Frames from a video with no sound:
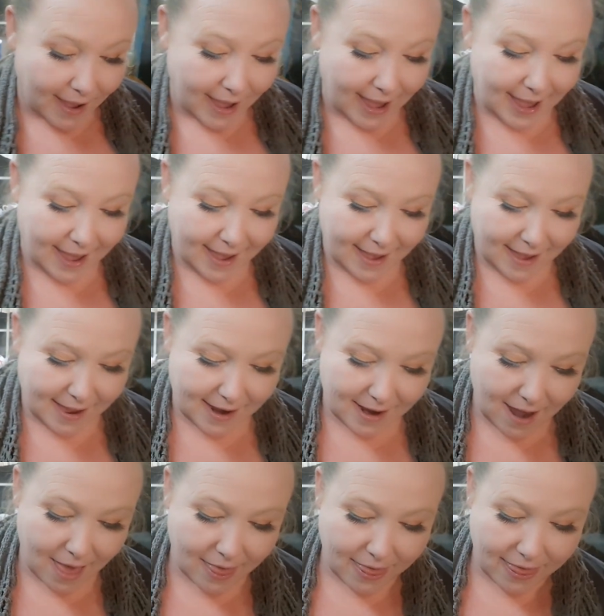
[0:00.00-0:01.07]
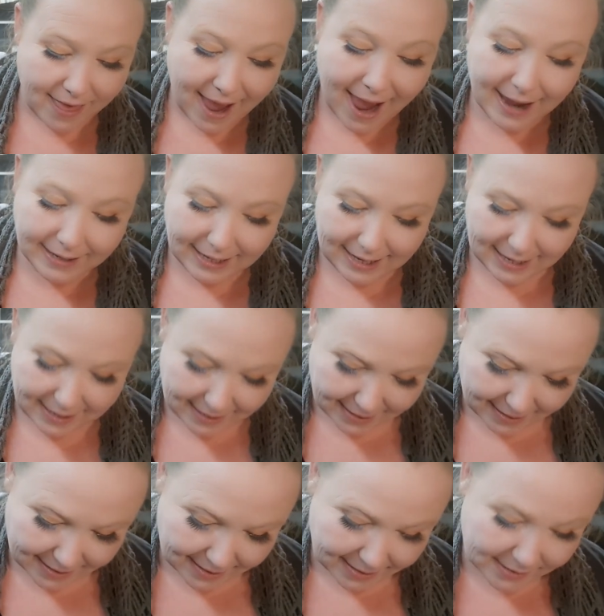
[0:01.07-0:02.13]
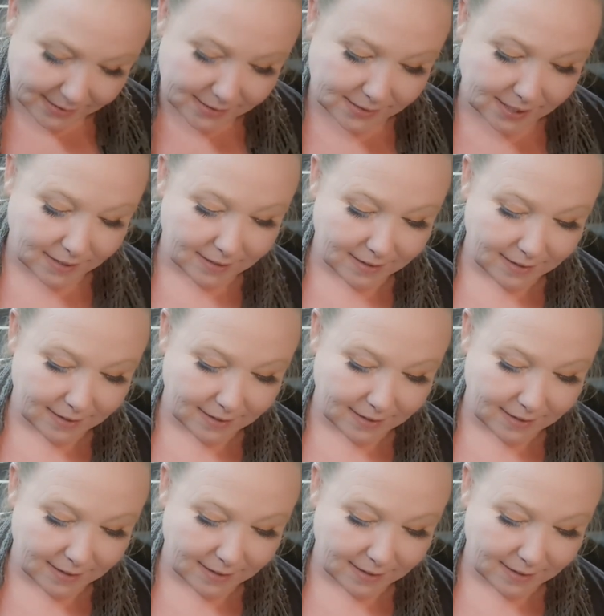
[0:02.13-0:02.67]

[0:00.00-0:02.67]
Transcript: and that is